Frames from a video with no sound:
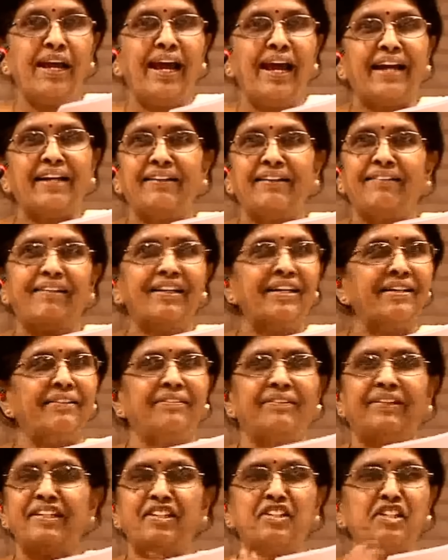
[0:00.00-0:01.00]
And
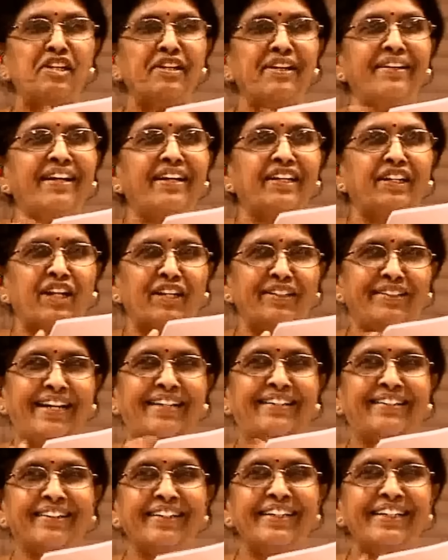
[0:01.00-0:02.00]
the children are not
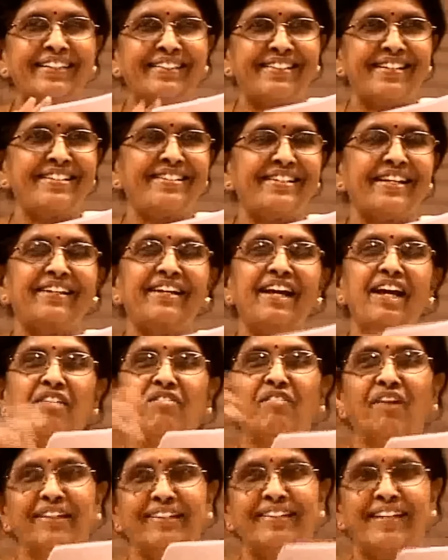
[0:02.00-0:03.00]
at all interested
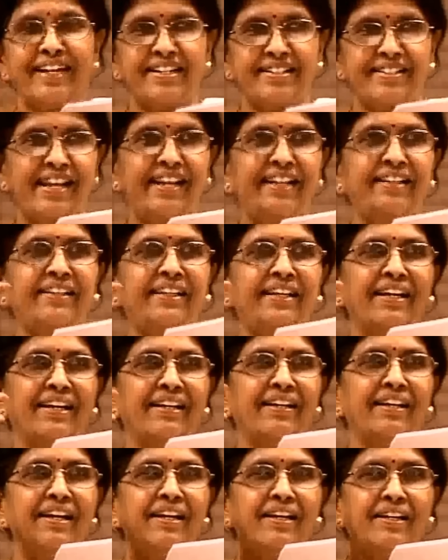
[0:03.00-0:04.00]
what they are saying. They
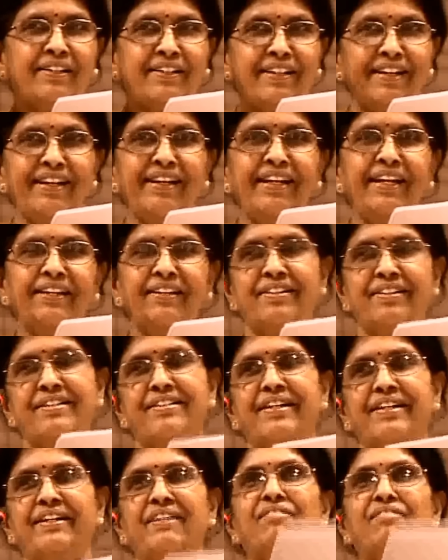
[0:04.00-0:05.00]
are really
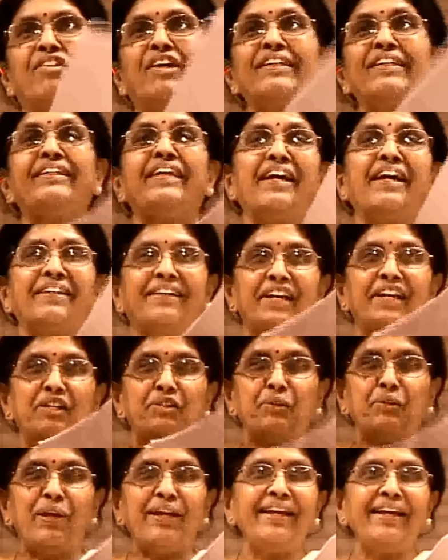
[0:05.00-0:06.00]
interested in what they are
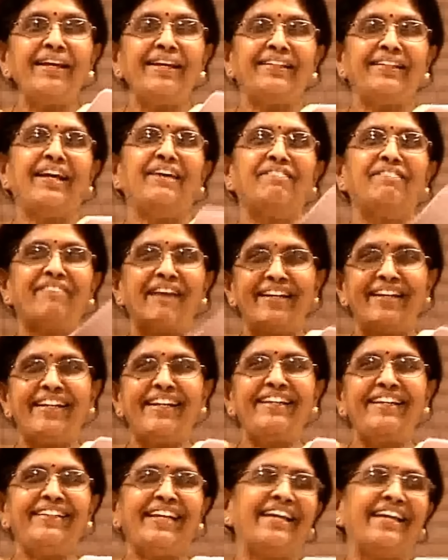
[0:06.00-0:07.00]
doing. They are
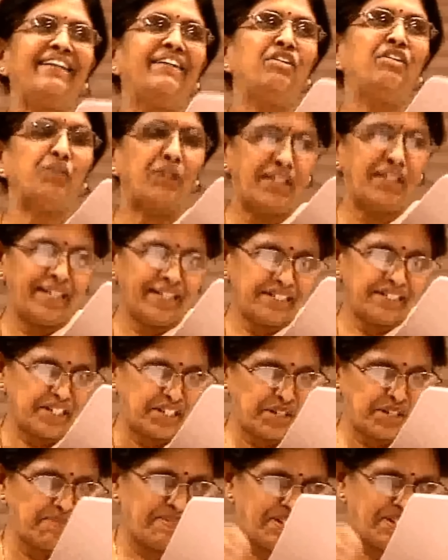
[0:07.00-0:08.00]
fighting. They are doing
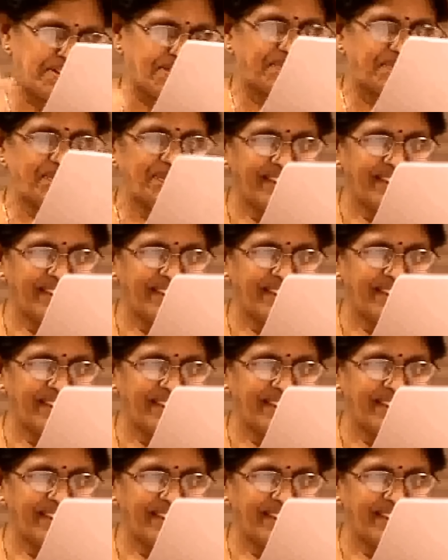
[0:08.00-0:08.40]
dishim.